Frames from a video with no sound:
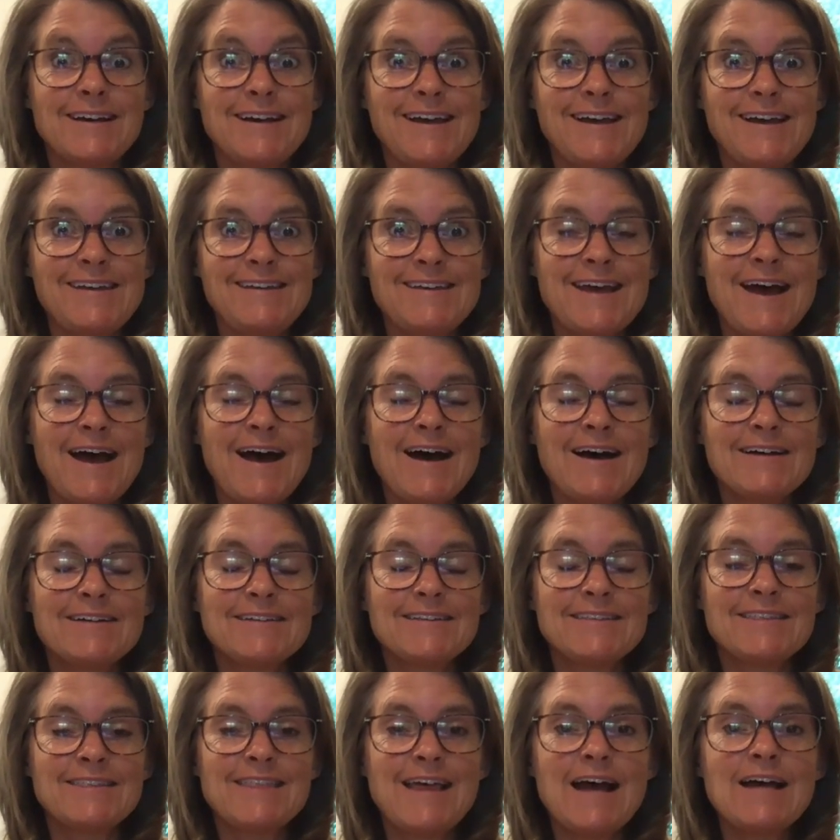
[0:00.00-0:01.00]
Yeah,
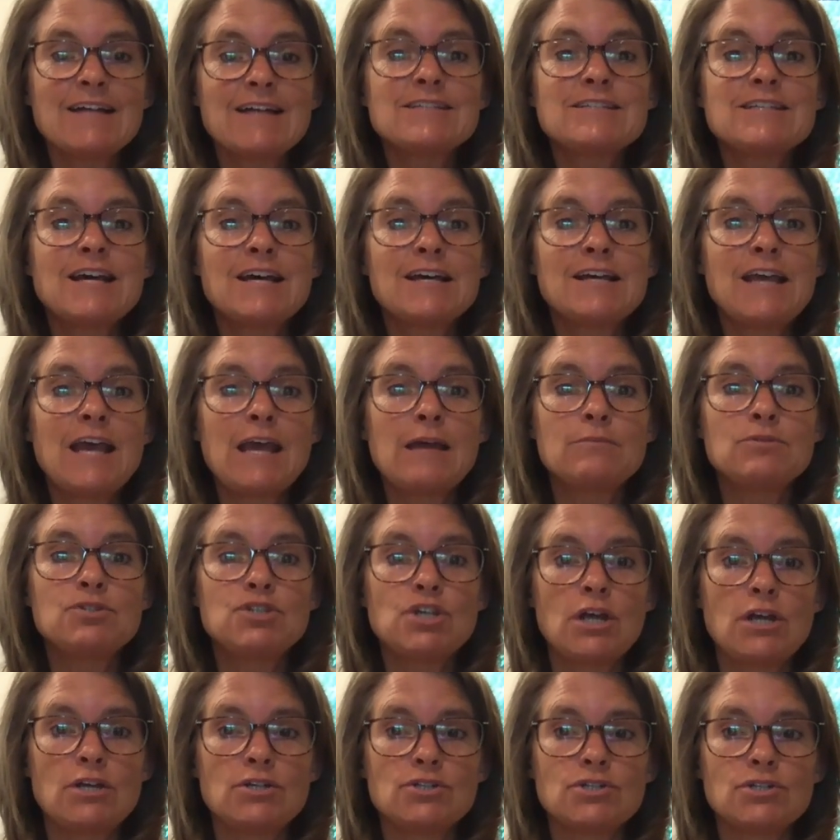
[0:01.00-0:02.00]
that's a game
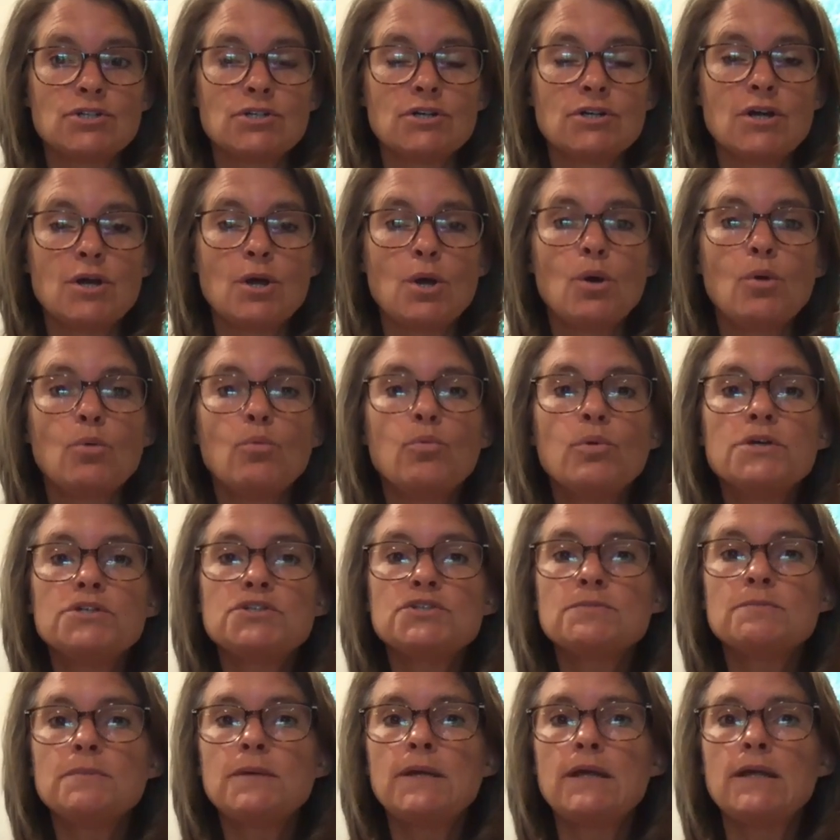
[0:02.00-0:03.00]
changer,
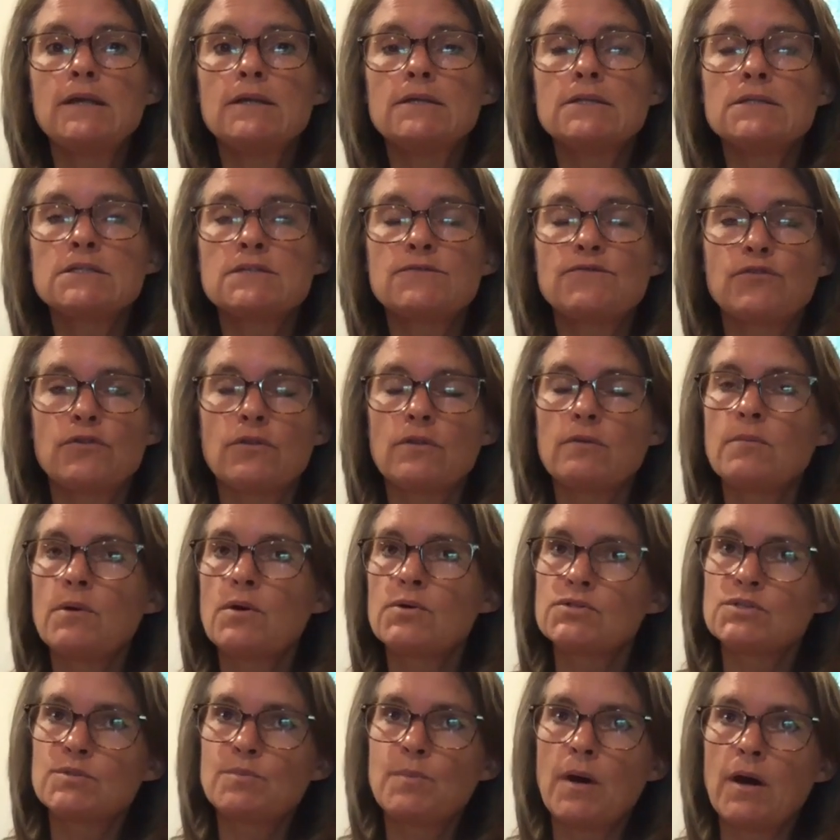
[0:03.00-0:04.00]
which means for the
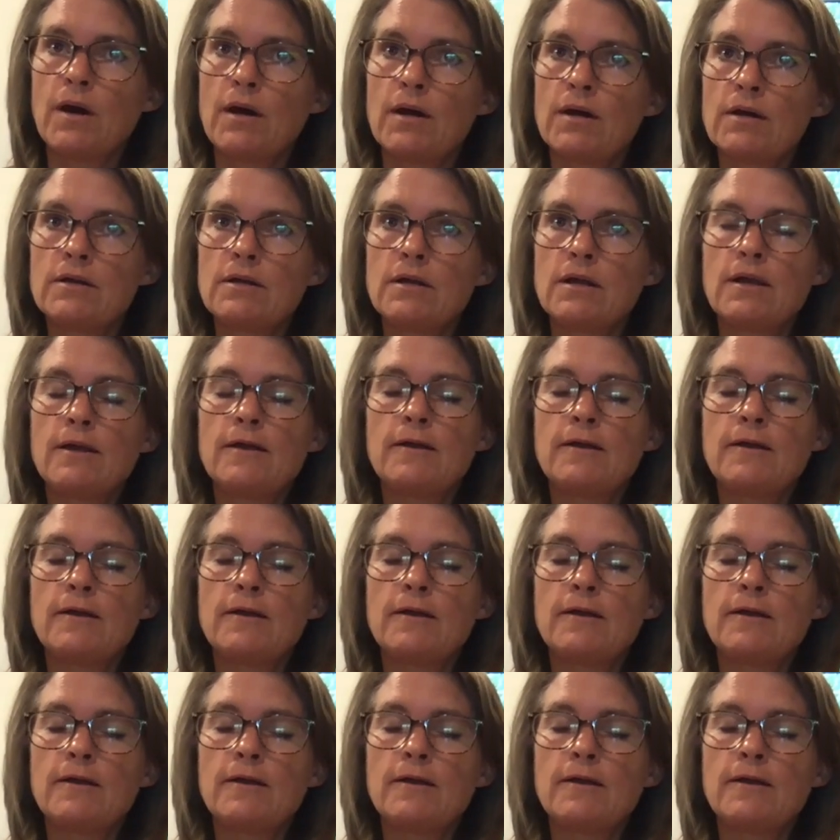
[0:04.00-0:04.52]
most part,